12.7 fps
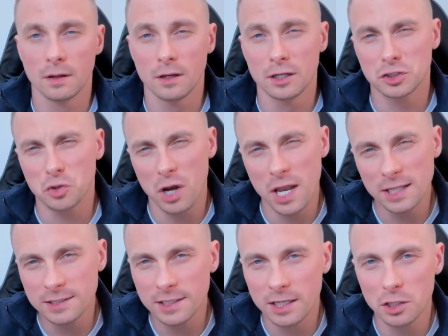So
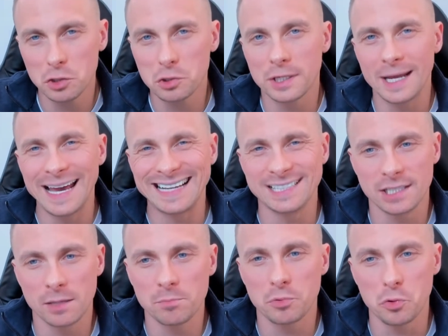let's take a look at
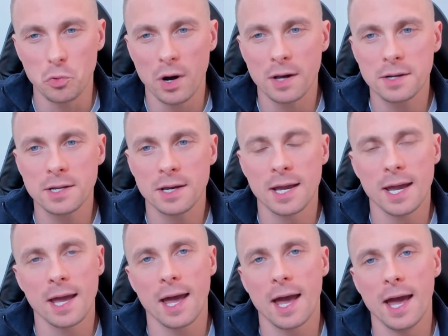example one,
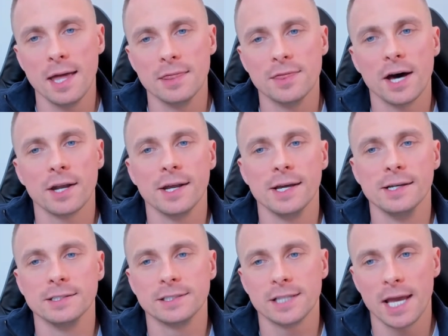and that
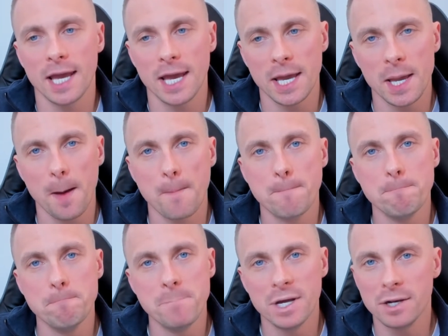is a
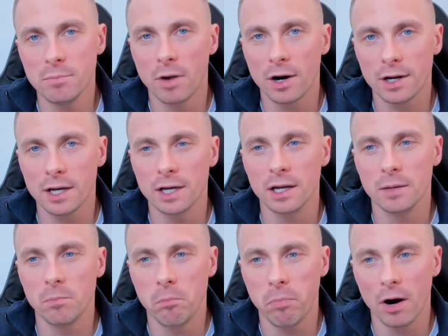mid-market
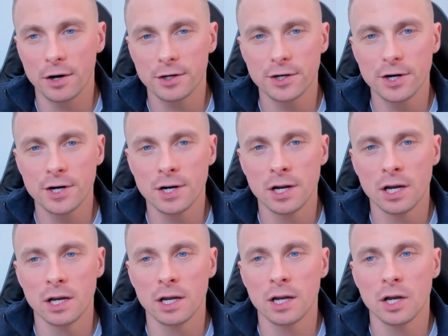partner
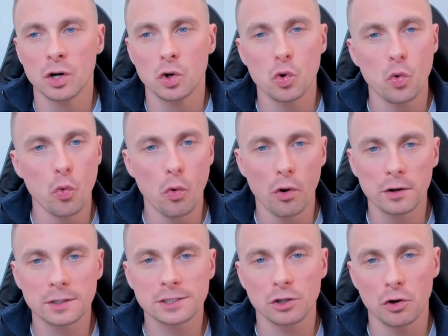who
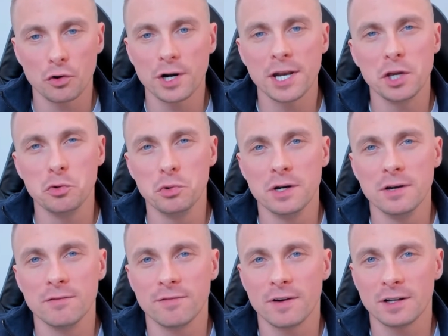works already
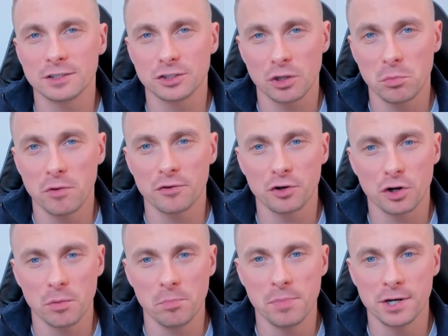with some of your
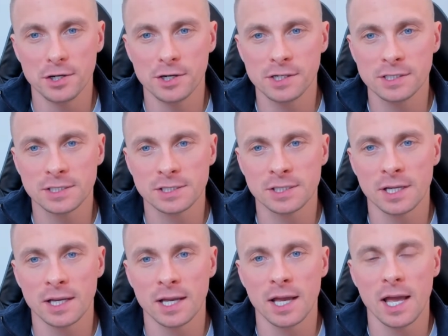competitors,
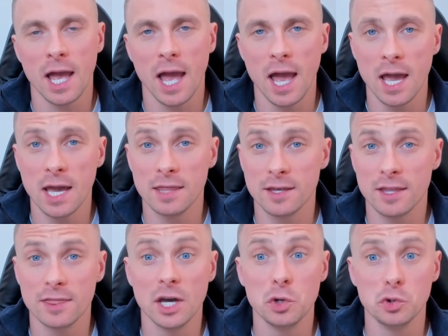and
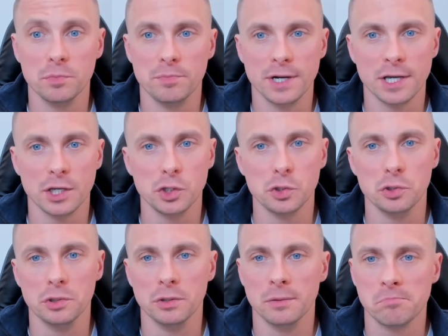they would bring
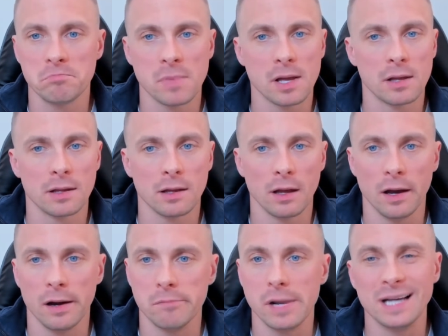you
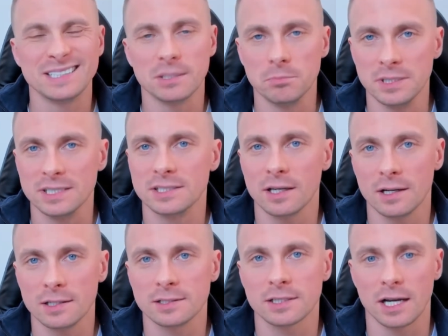SMB
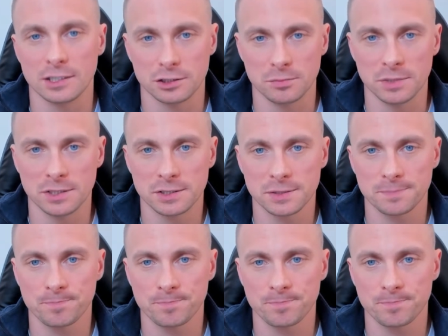size customers,